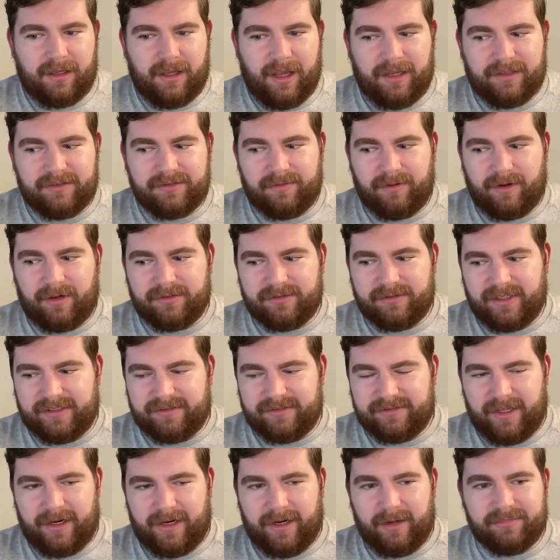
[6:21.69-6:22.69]
as far as like
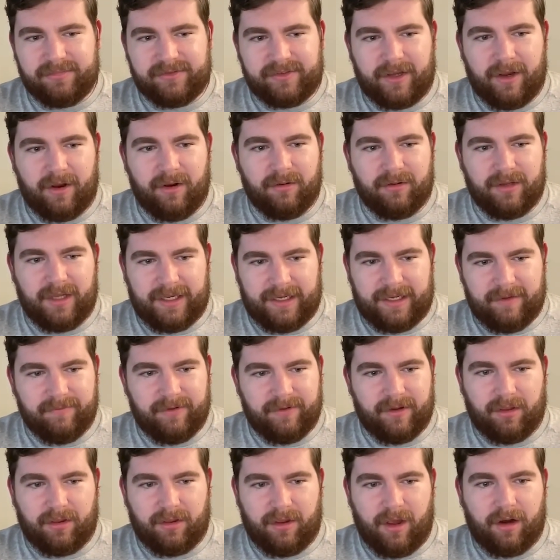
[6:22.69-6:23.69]
setups go like if a
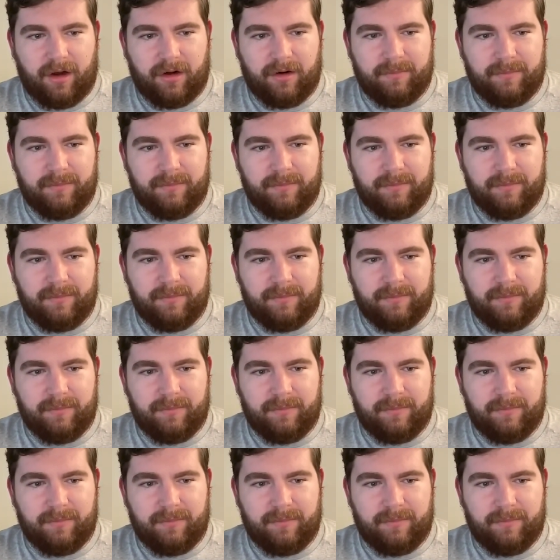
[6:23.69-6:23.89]
lot